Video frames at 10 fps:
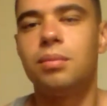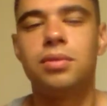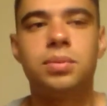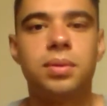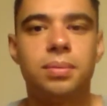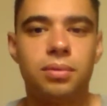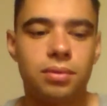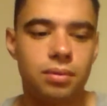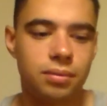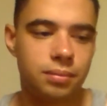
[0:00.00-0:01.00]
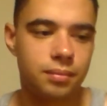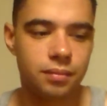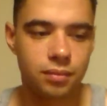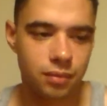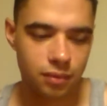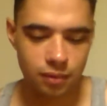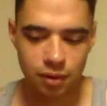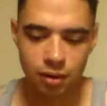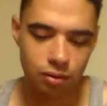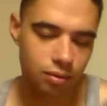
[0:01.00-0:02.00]
Most people,
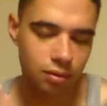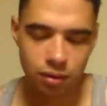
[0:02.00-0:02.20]
you know,